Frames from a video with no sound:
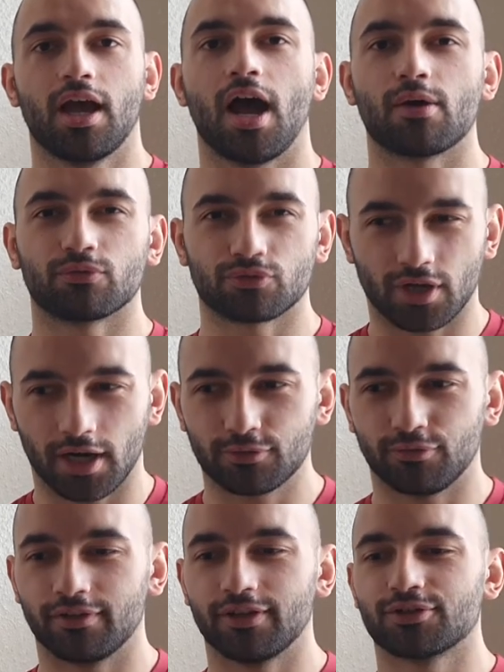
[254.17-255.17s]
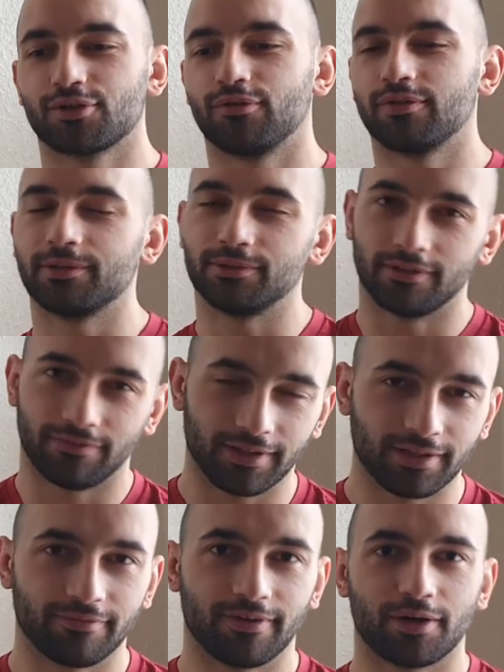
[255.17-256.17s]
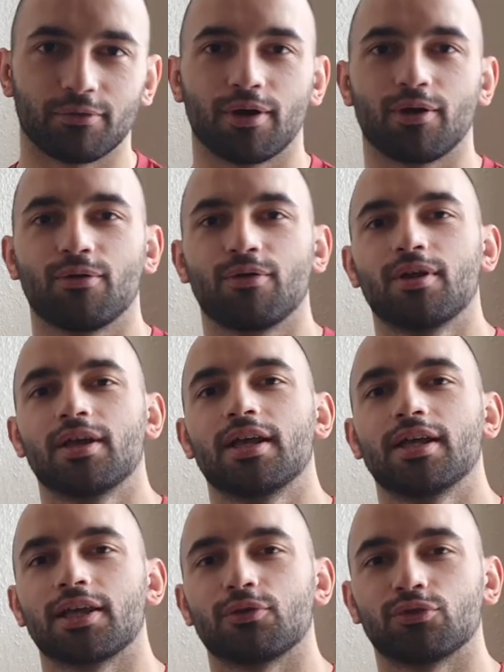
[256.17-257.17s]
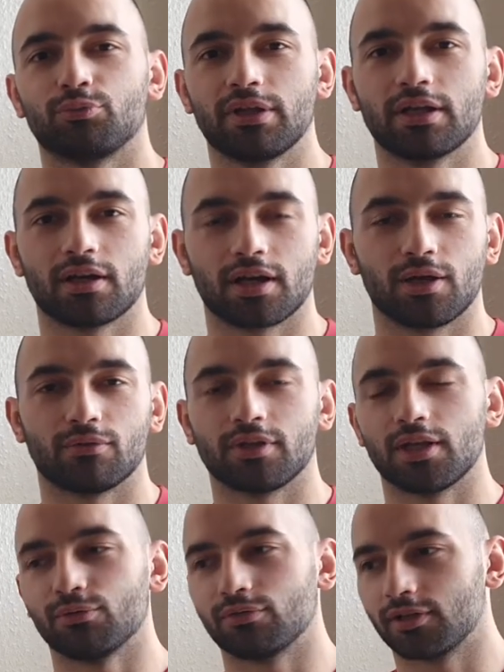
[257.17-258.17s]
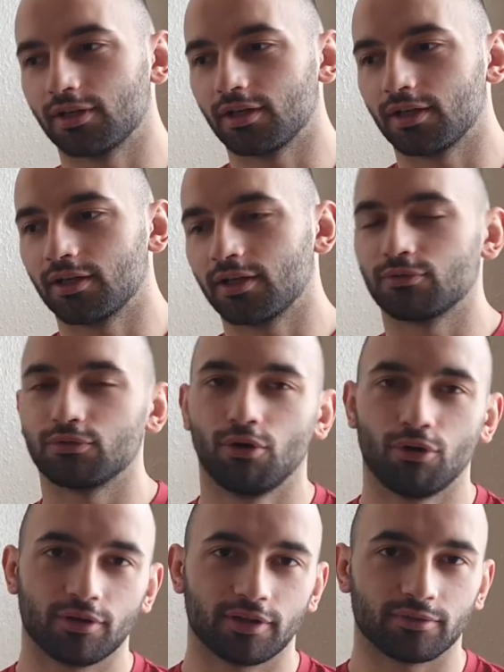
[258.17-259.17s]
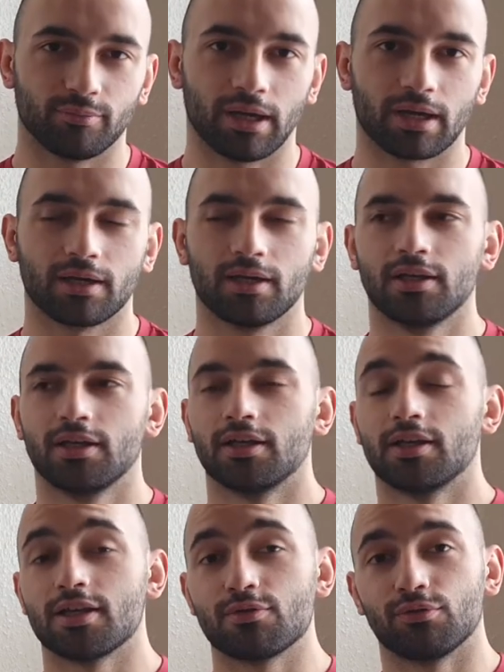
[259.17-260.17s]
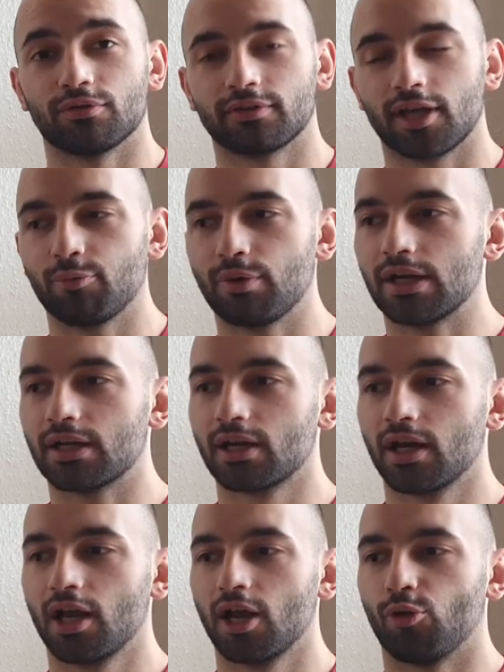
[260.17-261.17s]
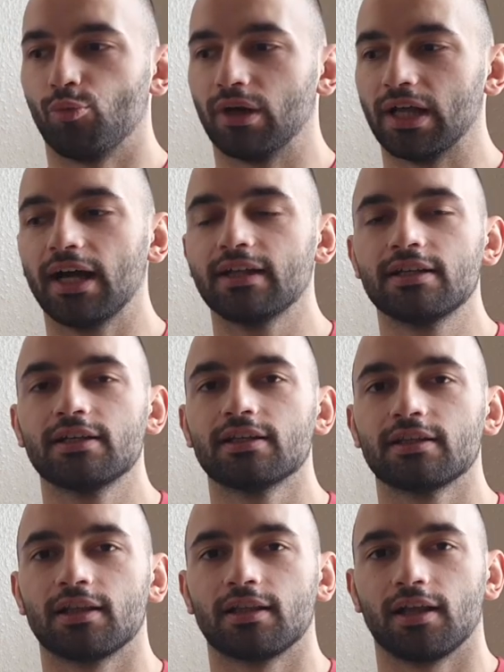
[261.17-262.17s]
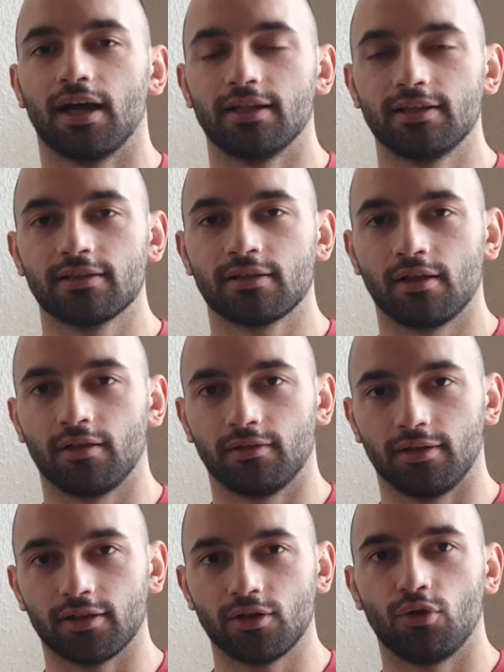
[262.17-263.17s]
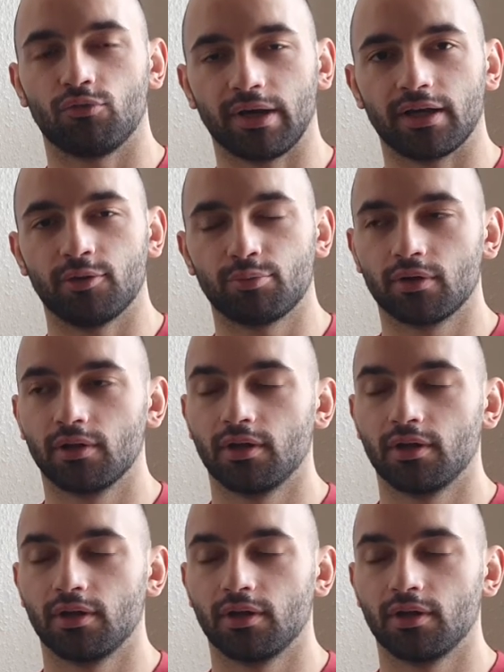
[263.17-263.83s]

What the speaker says: I was trying to finish off, he was defending very well, he was spinning around, he was turning, he was going on his back, he was escaping, but I didn't let go of my grip